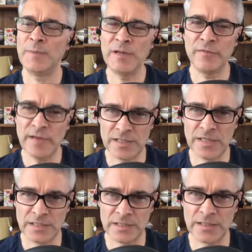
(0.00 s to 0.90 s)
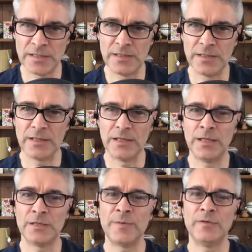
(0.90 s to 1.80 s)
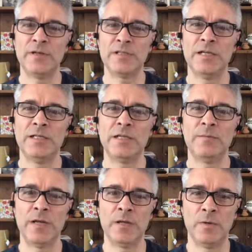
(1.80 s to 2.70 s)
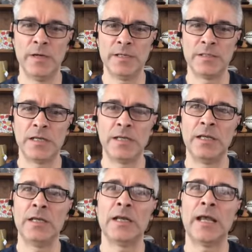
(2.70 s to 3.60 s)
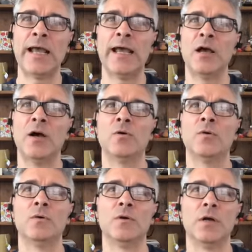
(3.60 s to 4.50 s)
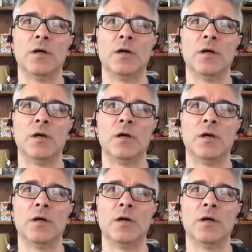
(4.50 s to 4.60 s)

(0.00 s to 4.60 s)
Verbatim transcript: fascinating it's been fascinating in many ways in in how